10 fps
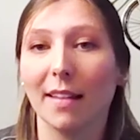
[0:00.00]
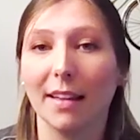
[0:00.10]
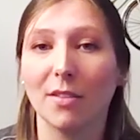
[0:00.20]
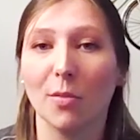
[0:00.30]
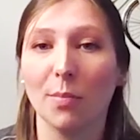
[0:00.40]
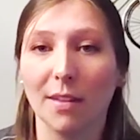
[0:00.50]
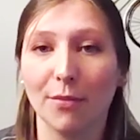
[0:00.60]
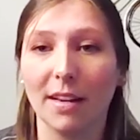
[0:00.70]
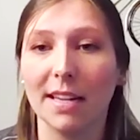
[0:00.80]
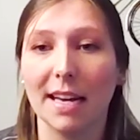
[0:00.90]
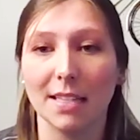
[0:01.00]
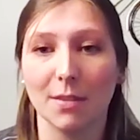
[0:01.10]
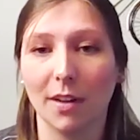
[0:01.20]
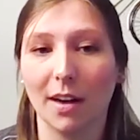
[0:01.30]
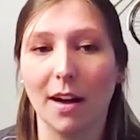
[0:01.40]
Like, don't be afraid to
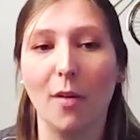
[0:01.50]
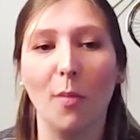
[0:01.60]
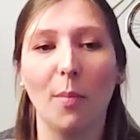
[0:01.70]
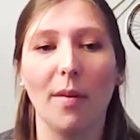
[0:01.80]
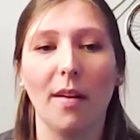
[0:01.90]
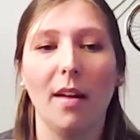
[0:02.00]
ask for help.